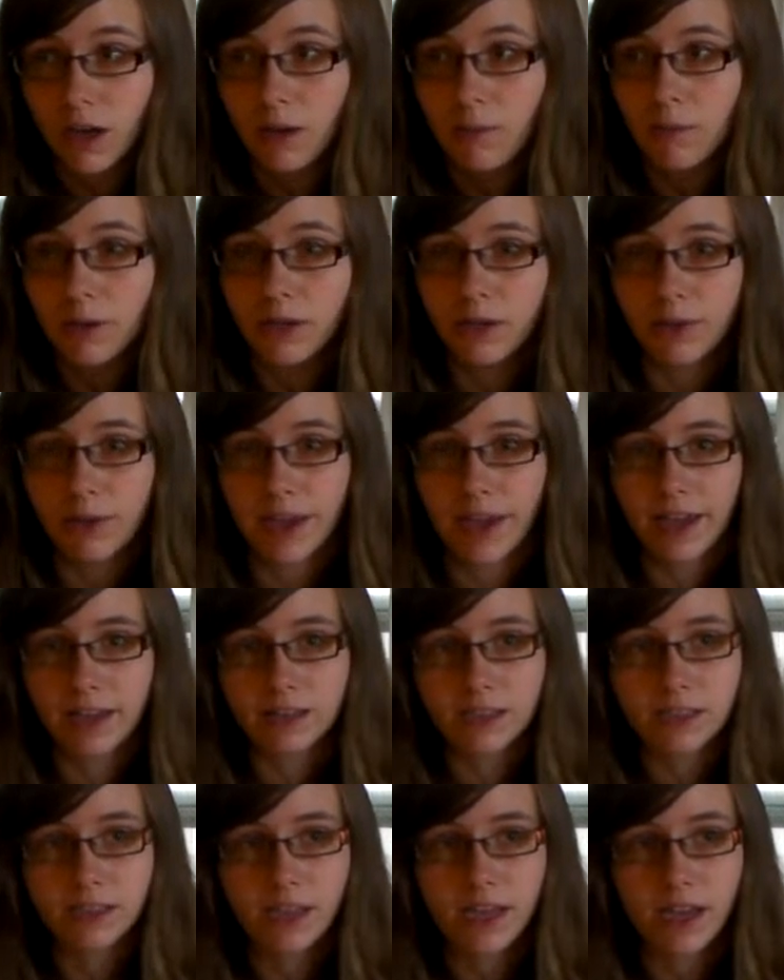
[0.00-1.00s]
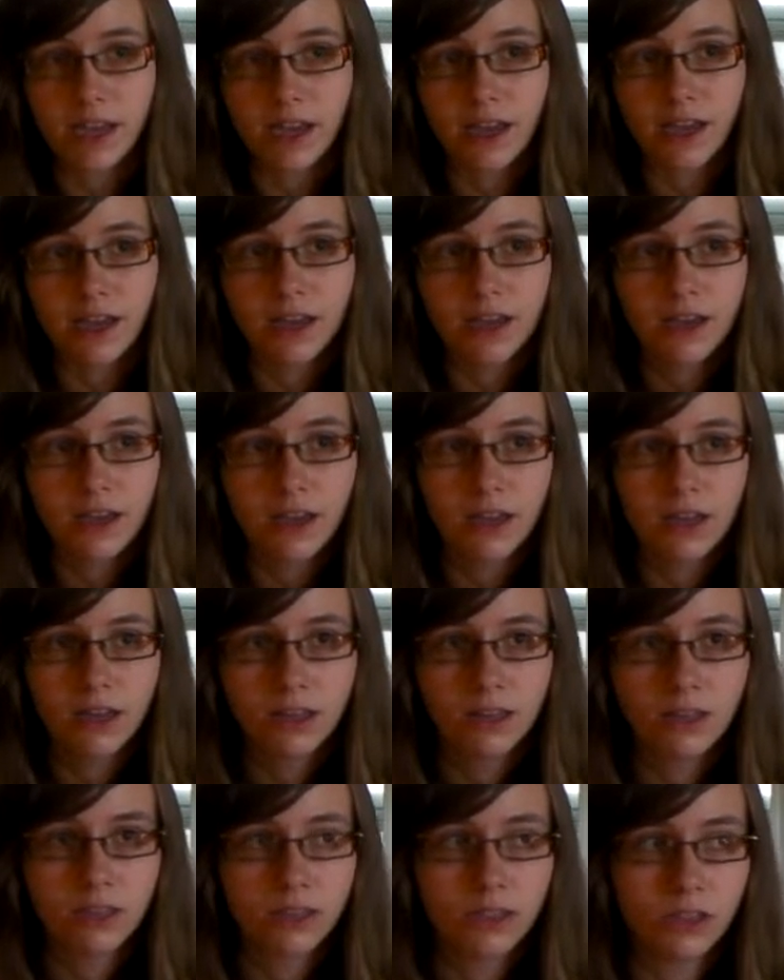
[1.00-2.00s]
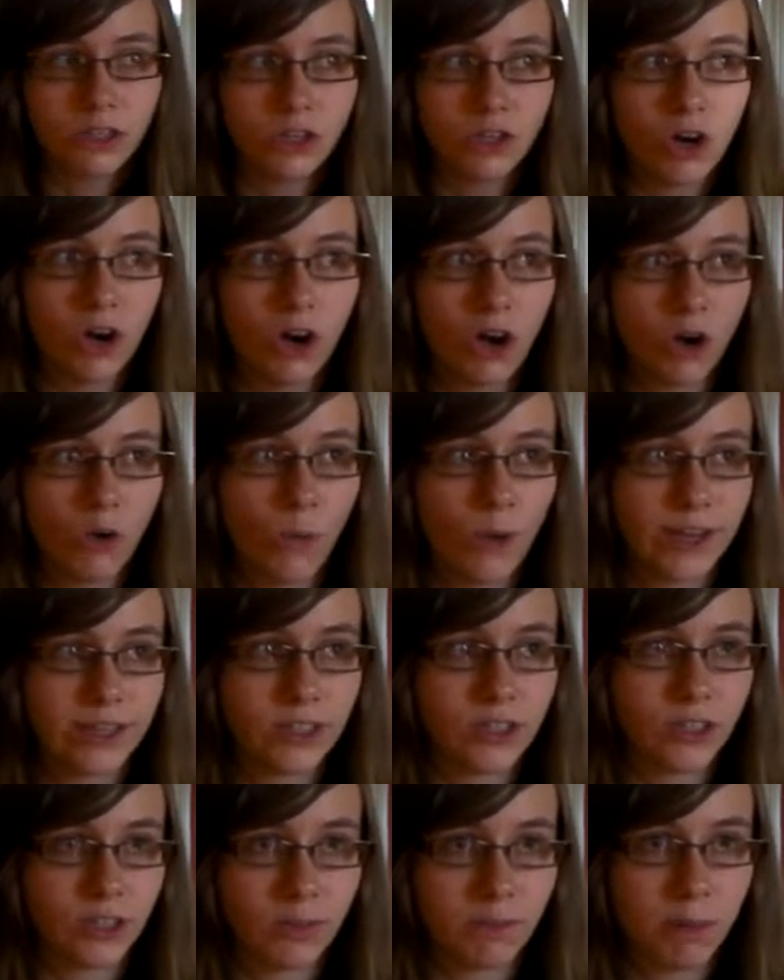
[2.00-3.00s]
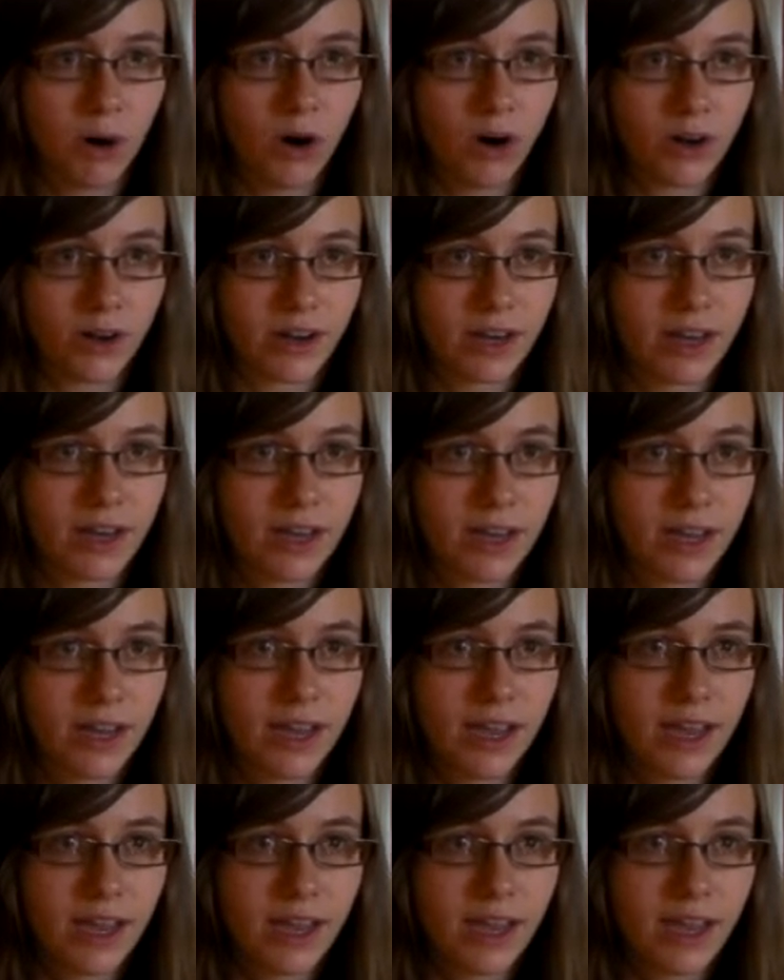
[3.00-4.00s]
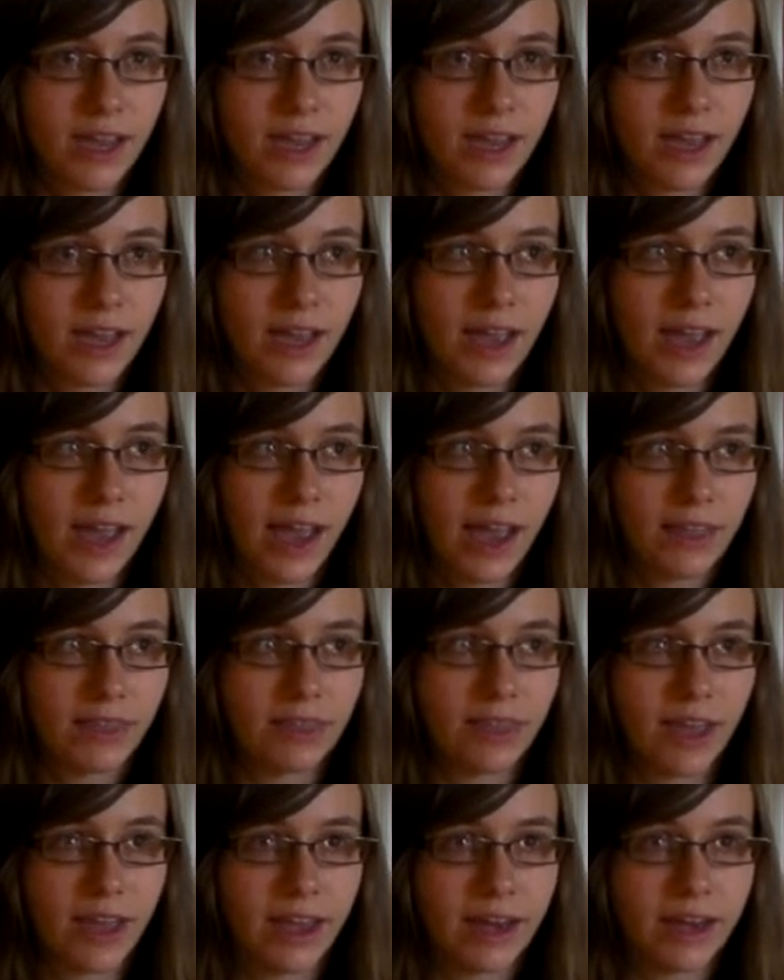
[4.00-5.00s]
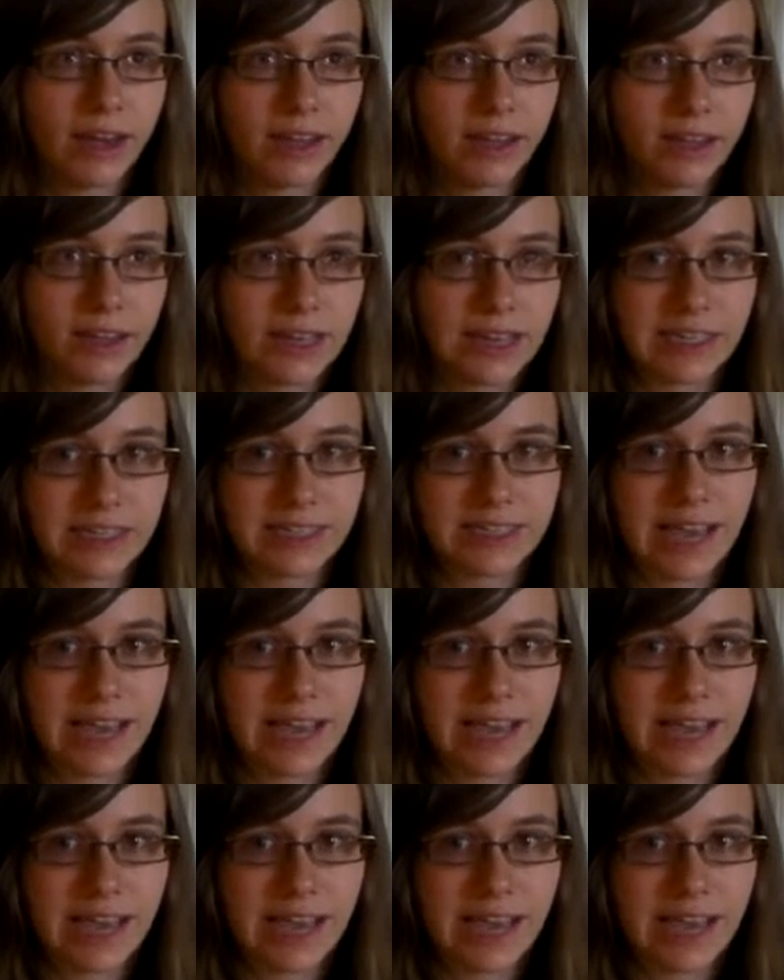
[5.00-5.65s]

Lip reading: but you can't say the dog went to the park and then it